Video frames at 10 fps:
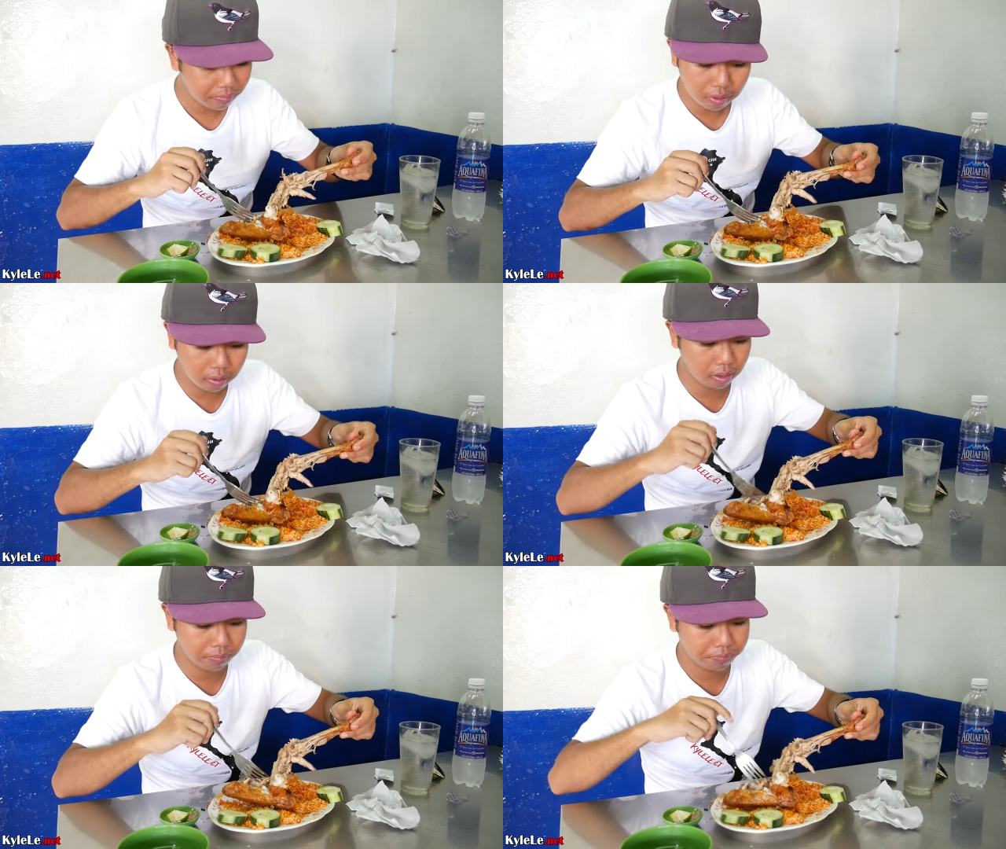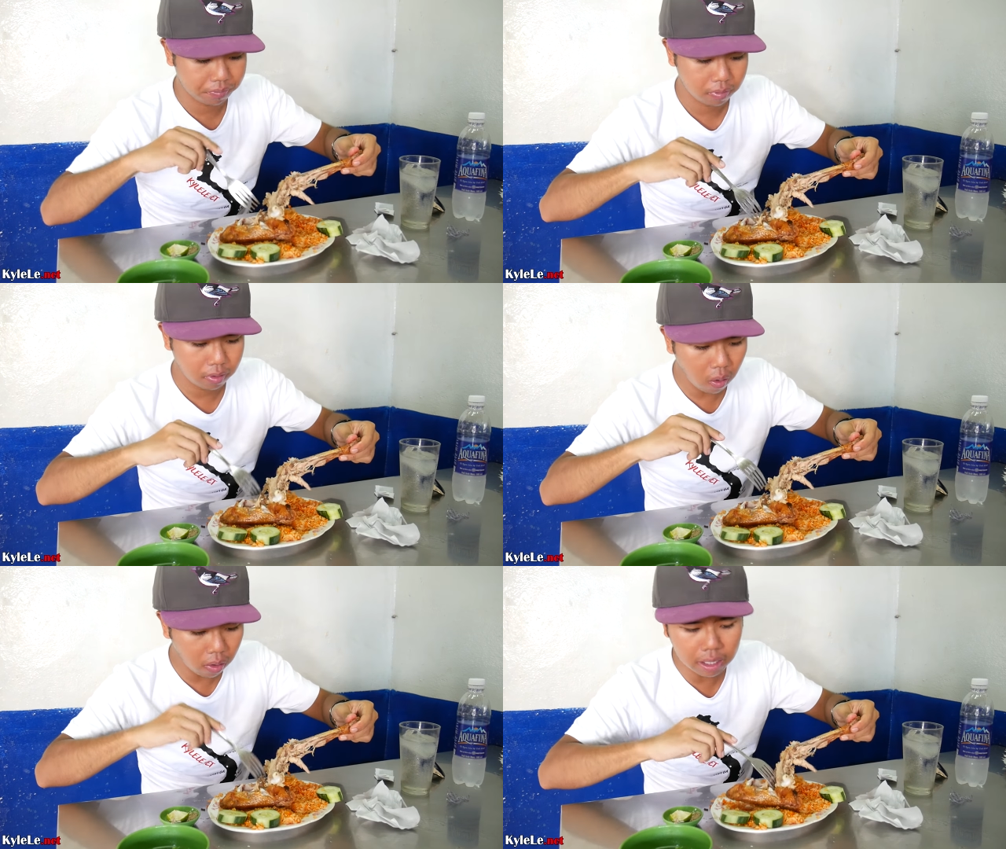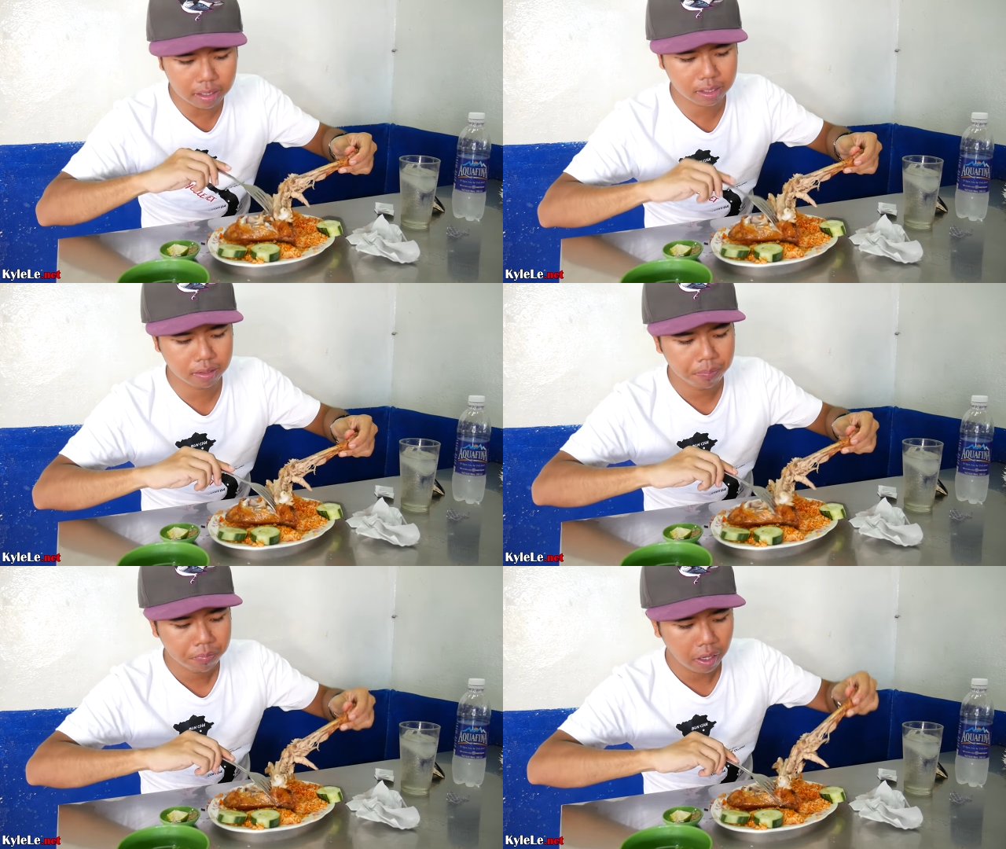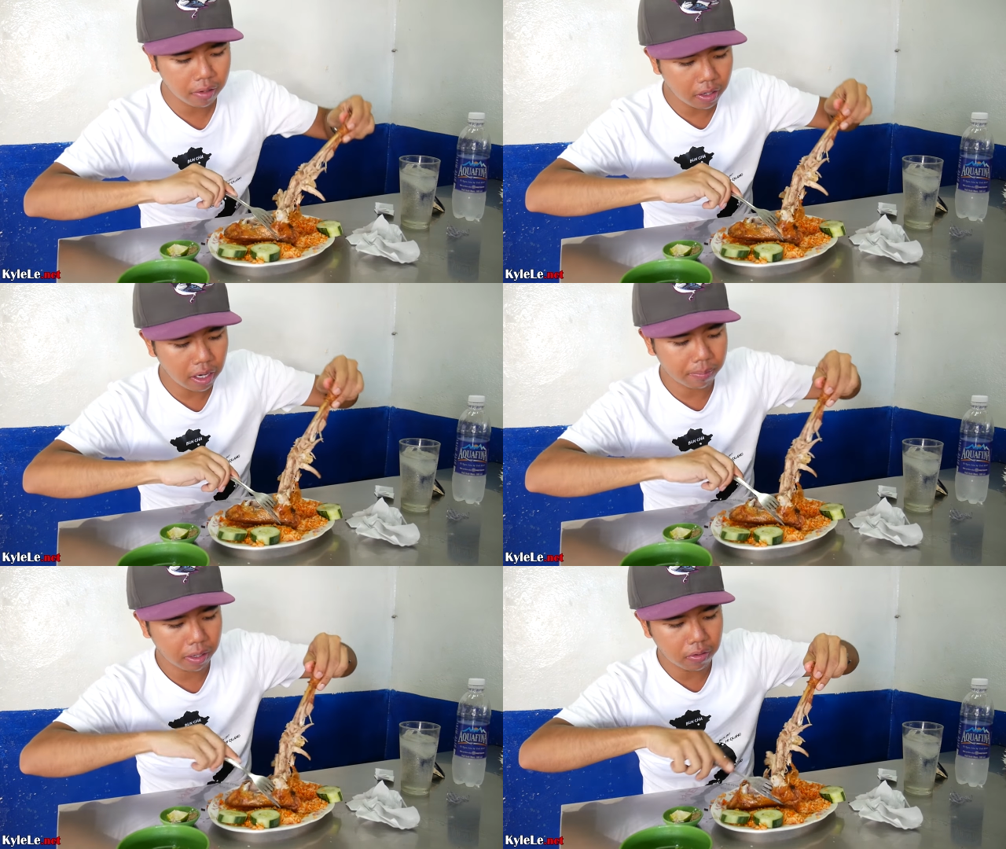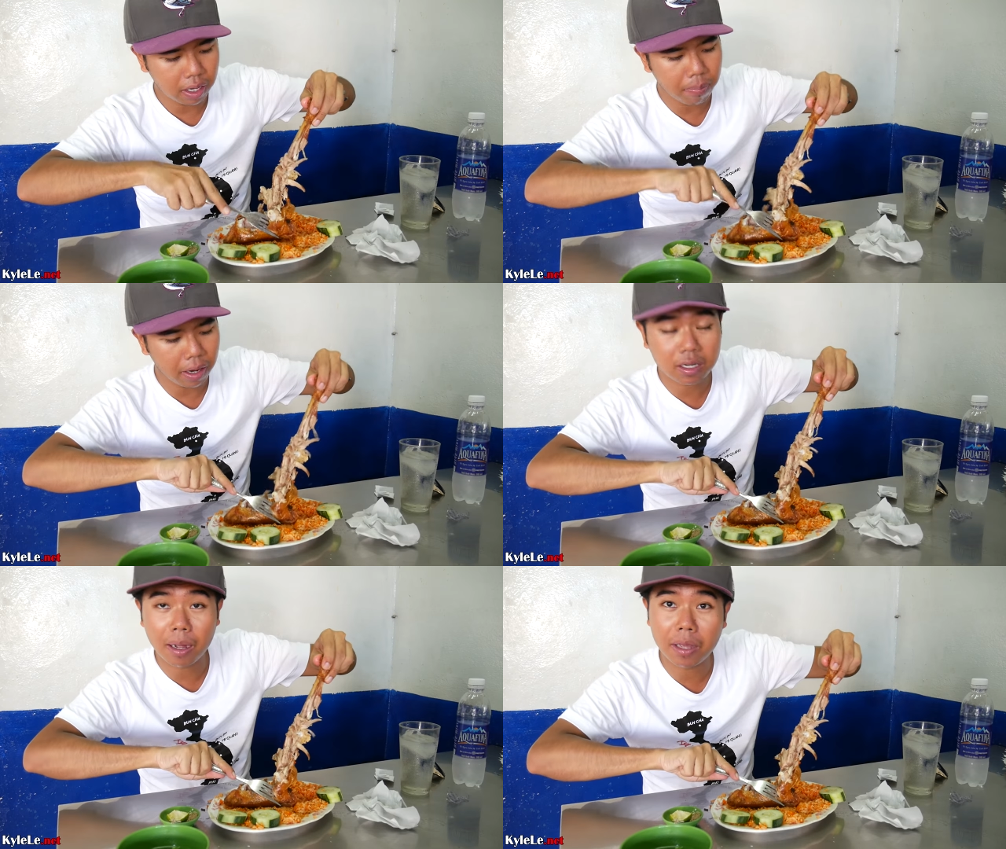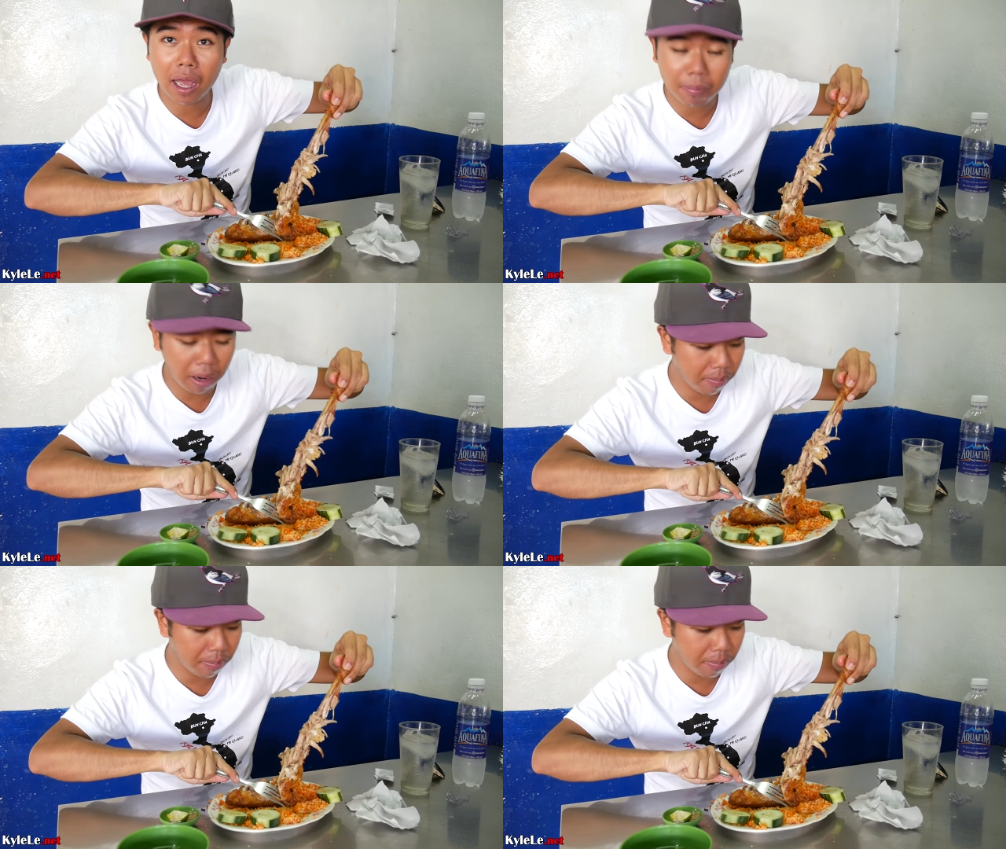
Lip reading: Oh, nowhere else in Vietnam can you get better gum ga in my